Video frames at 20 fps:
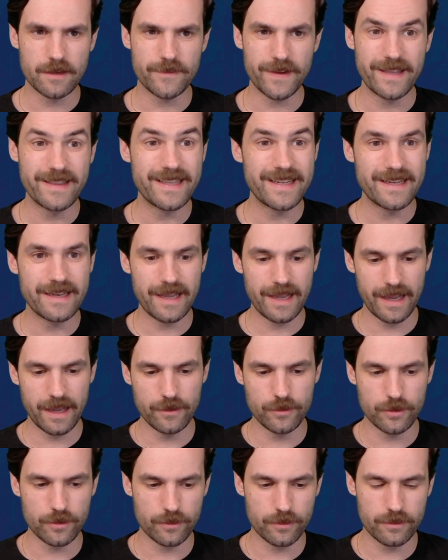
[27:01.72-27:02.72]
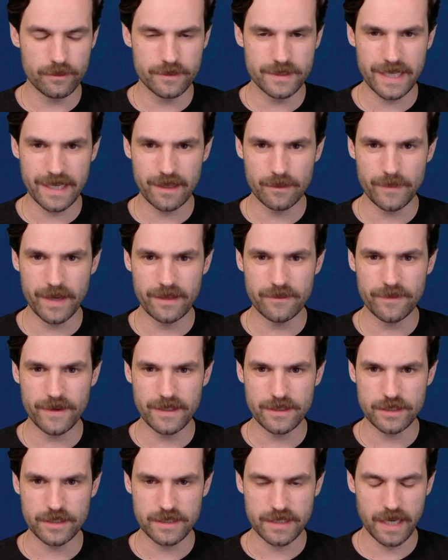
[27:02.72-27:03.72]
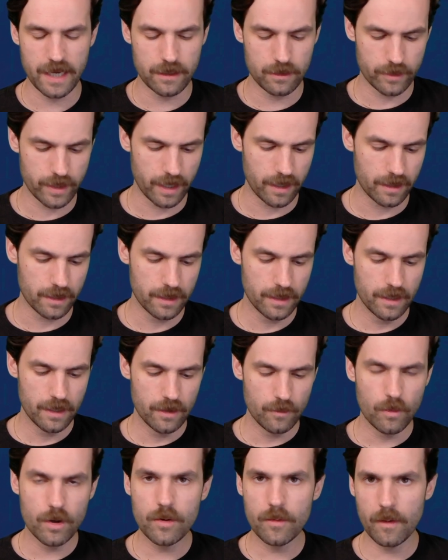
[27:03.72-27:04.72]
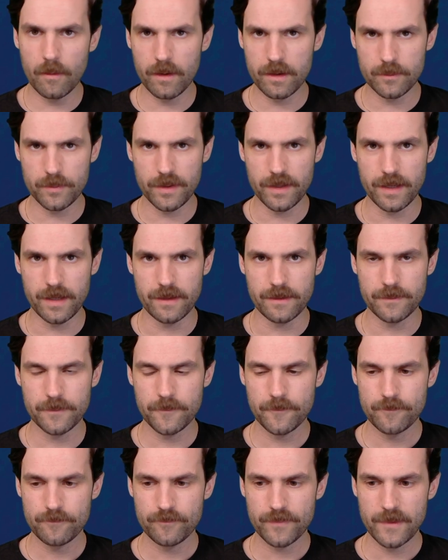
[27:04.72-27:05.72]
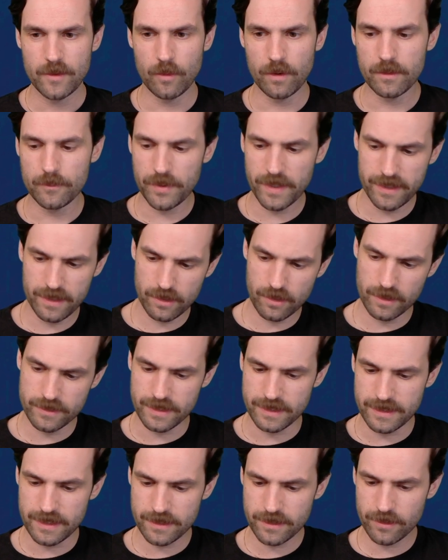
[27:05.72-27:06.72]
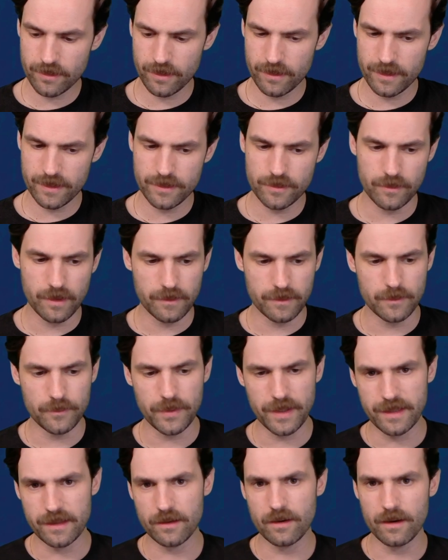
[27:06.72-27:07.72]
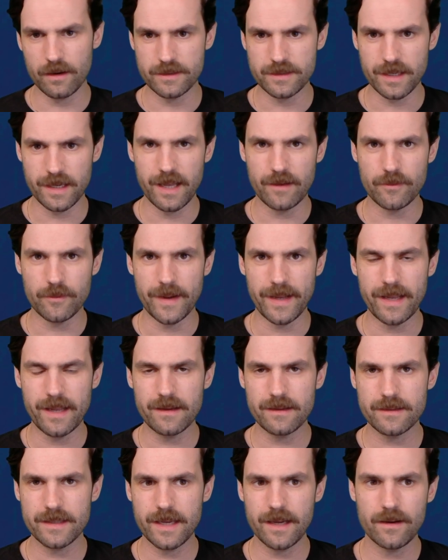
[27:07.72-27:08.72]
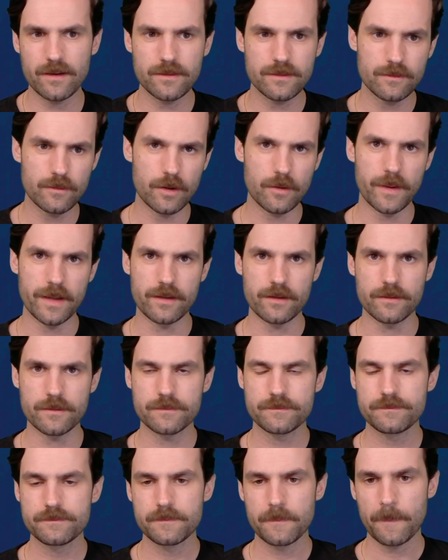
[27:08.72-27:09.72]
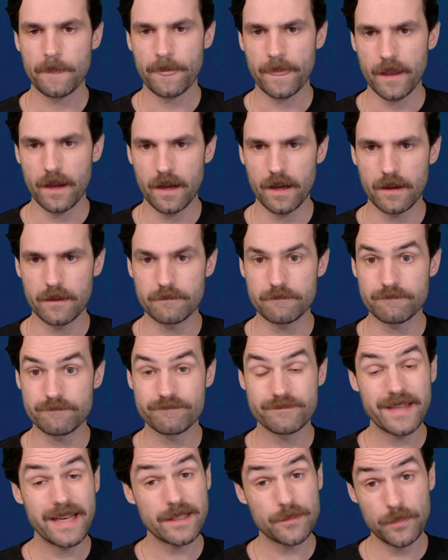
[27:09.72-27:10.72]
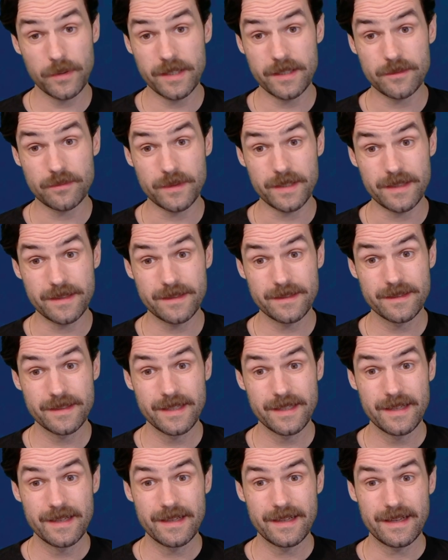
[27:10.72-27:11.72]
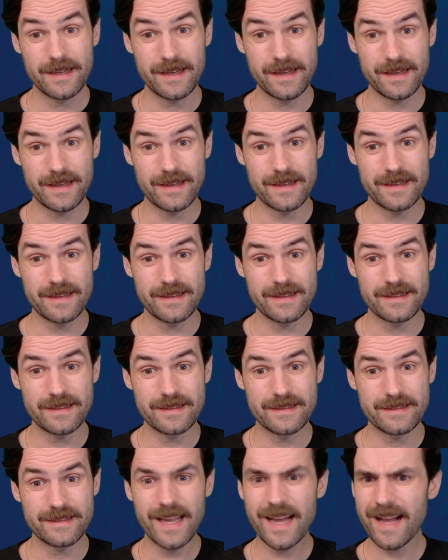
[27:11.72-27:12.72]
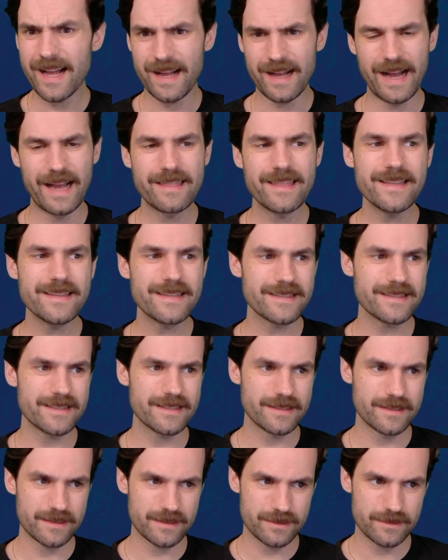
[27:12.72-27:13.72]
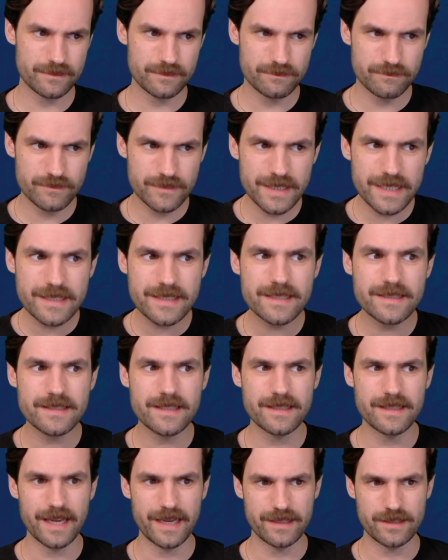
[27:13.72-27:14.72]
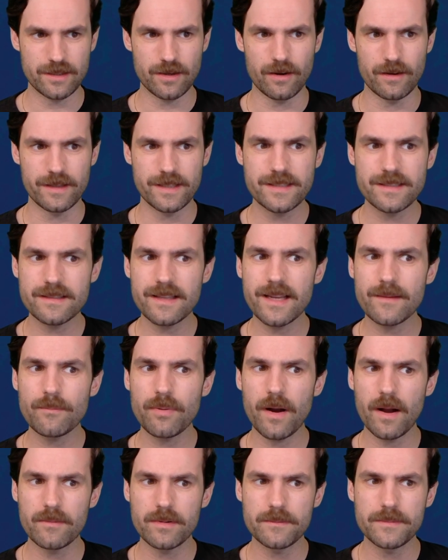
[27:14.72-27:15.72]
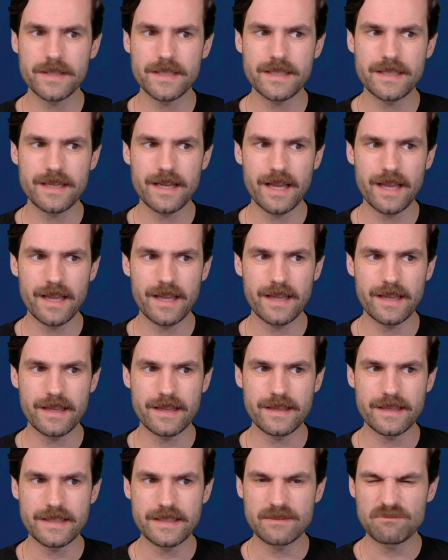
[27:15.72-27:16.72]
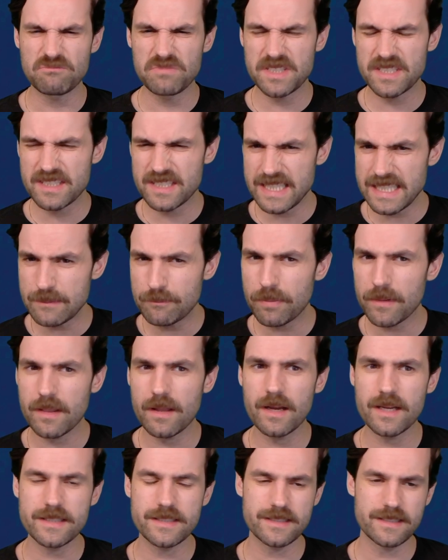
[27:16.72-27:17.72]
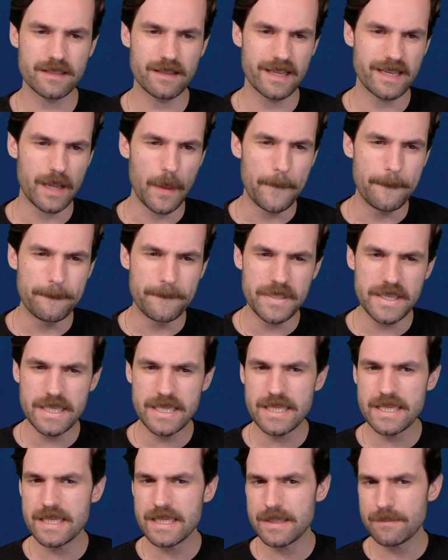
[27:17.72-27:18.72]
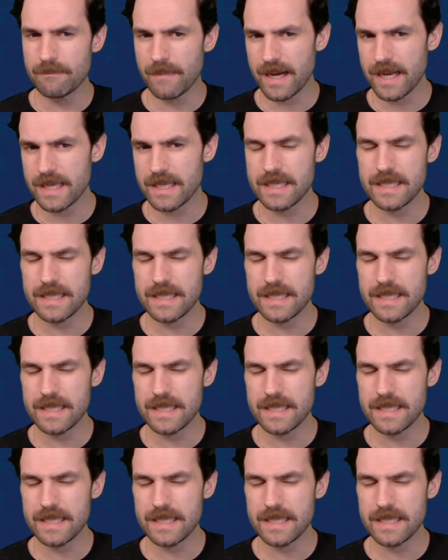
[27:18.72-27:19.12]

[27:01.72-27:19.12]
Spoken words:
and then in your second main phase decide, okay, what do I want to play? Do I want to play the cards I discarded? Do I want to play the cards I have in my hand now? What do I do? That's pretty sweet. Yeah, I think this is a nice card. This is like probably a C+ to like a B-. 5